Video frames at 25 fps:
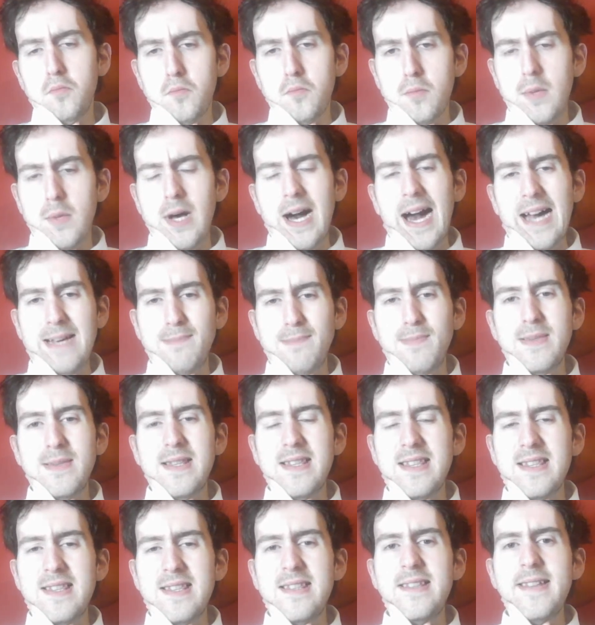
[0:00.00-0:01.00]
I
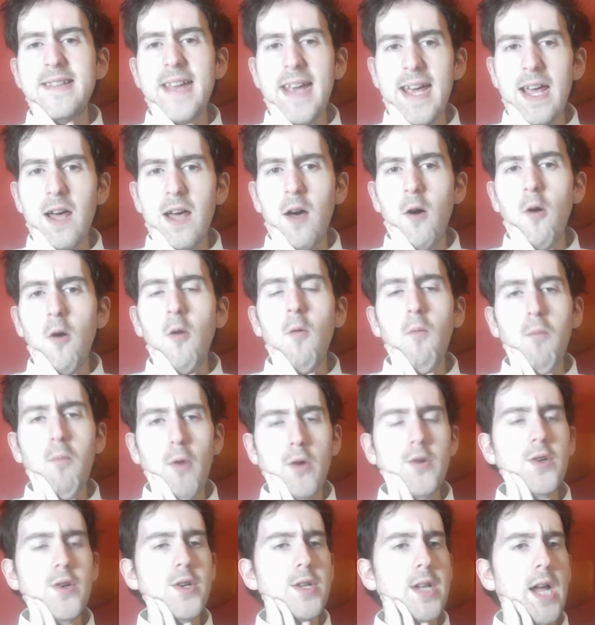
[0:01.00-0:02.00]
still
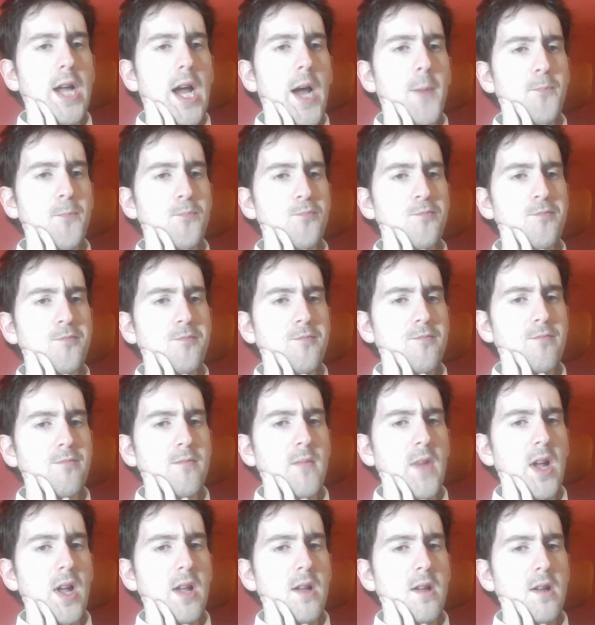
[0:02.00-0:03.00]
wonder
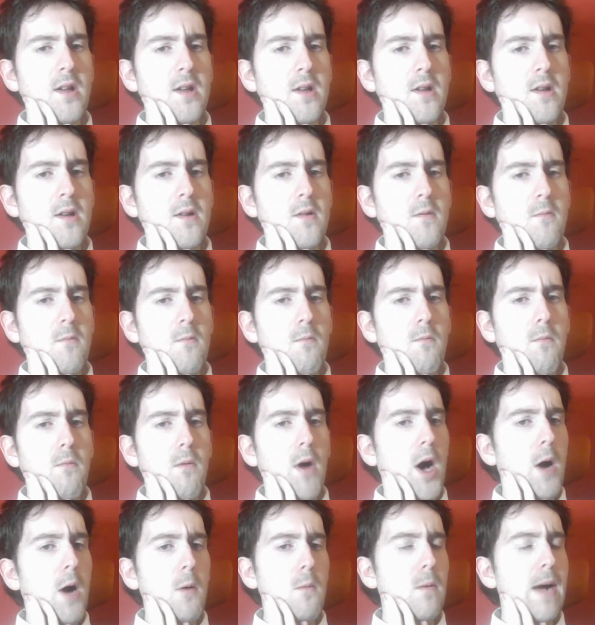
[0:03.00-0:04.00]

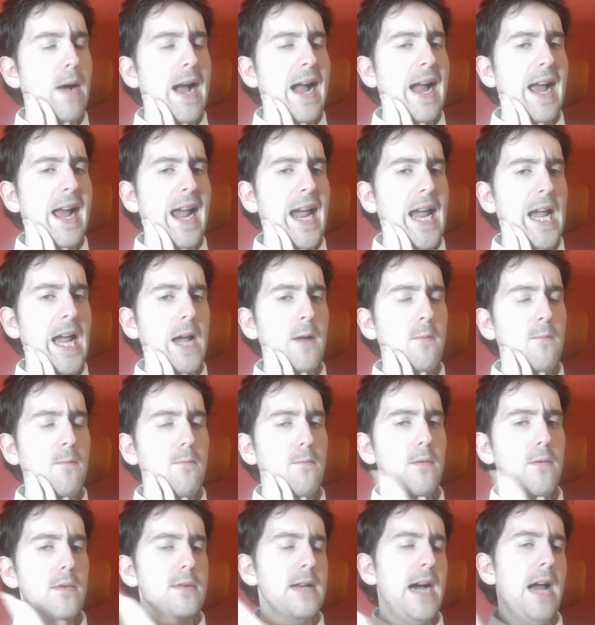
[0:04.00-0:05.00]
what way
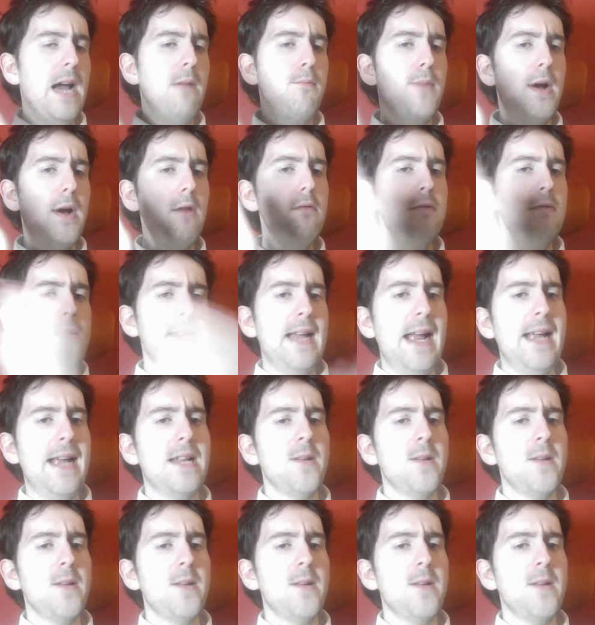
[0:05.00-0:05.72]
would I voted.